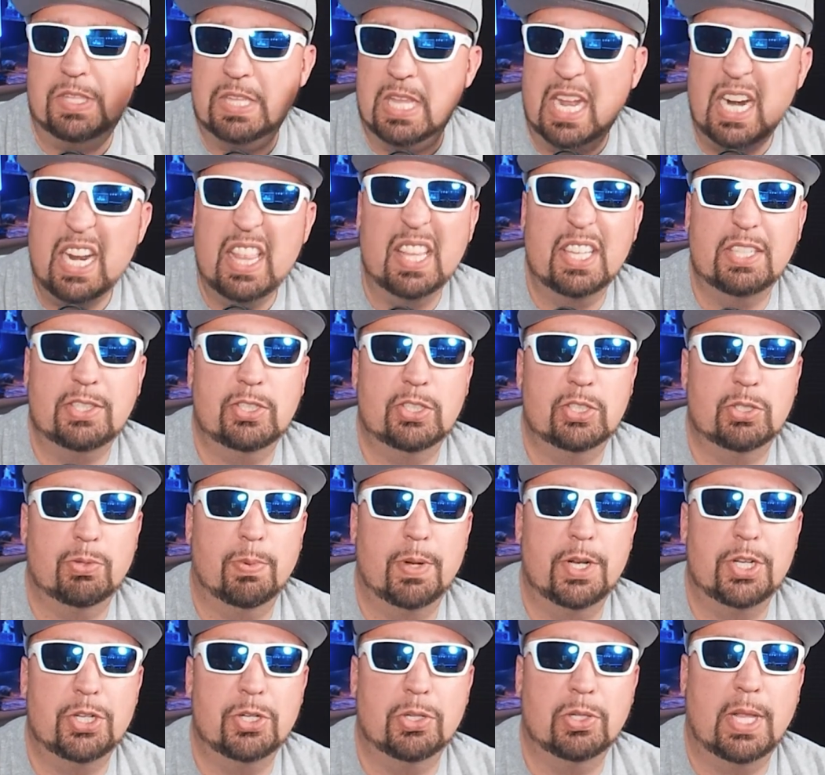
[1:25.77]
None of this is
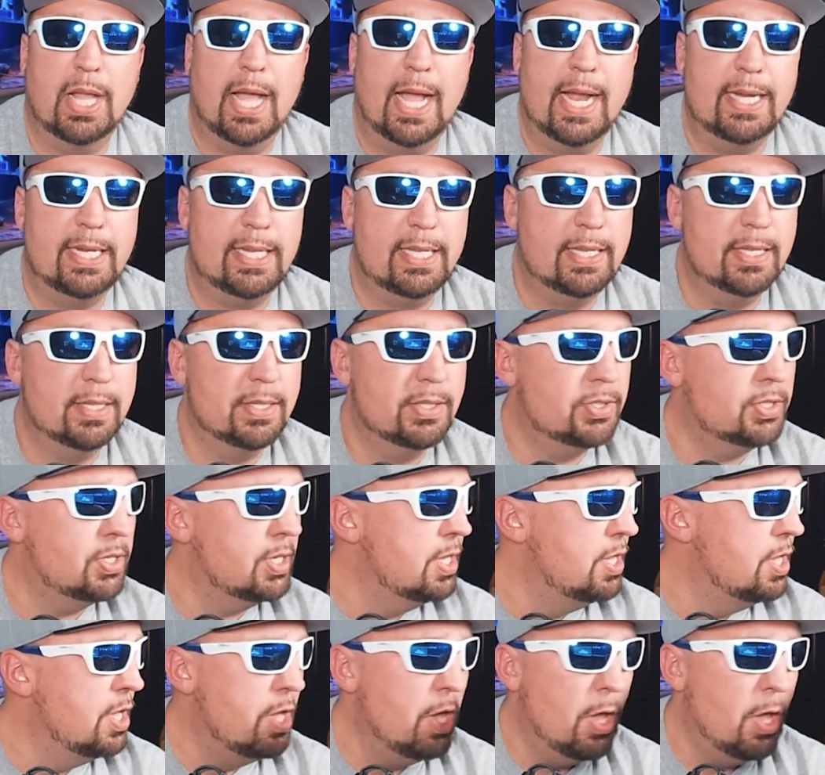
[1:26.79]
original ideas.